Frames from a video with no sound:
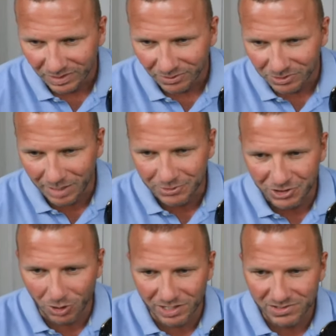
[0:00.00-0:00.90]
What's up,
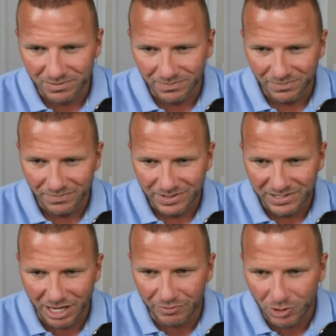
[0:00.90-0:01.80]
Solis?
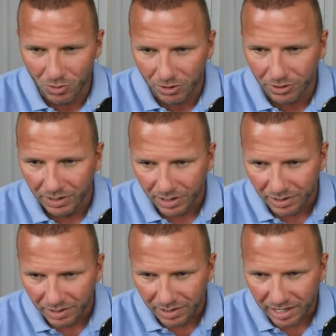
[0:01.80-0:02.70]
Salvador?
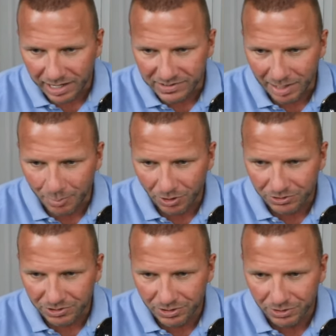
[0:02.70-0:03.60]
Hey, is that
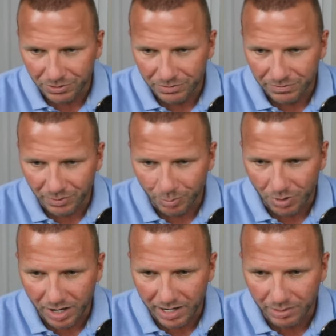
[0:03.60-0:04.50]
part two from
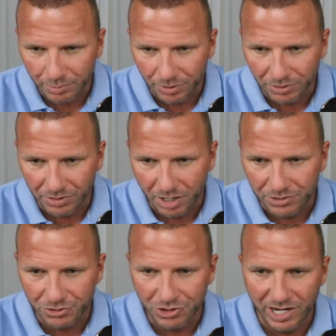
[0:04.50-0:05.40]
Brian Burton on
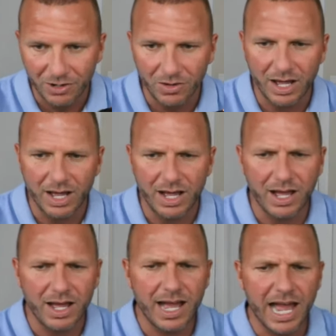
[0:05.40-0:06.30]
your channel?
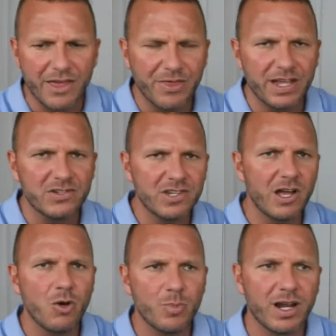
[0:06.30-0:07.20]
I think
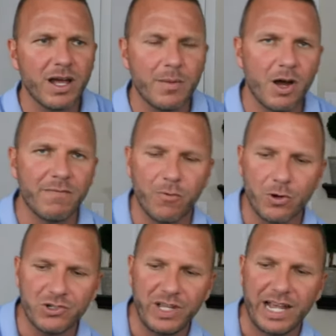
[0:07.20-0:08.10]
so, but
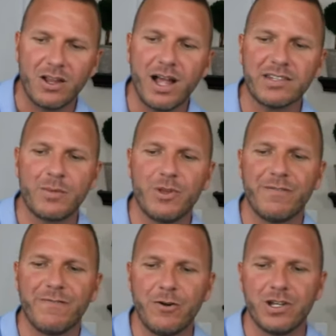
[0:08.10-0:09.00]
unfortunately I lost some of the
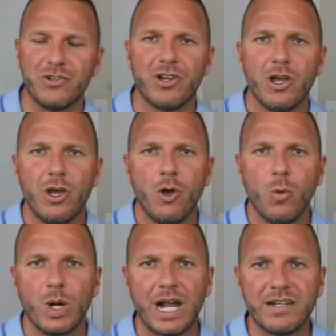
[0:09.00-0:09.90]
footage
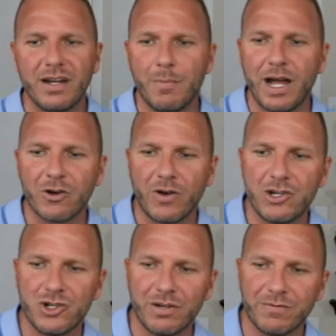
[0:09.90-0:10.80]
when I did a
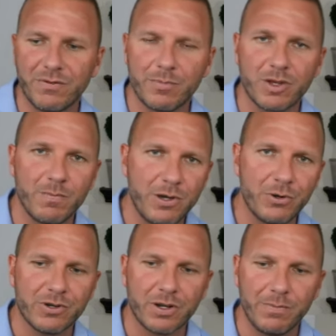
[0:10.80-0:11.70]
migration from
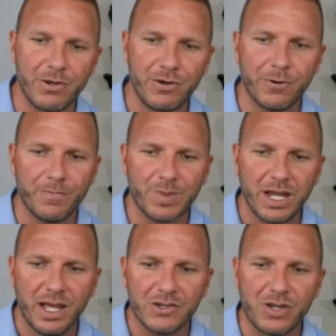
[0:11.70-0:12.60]
computer to computer.
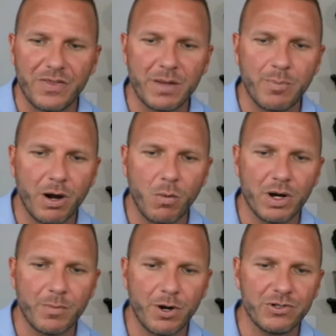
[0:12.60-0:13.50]
So I think part one
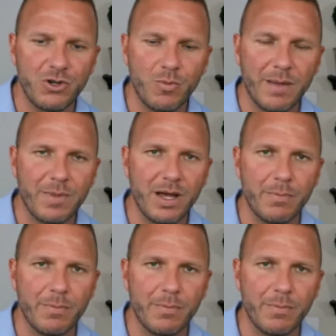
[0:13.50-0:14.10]
and part two might be up,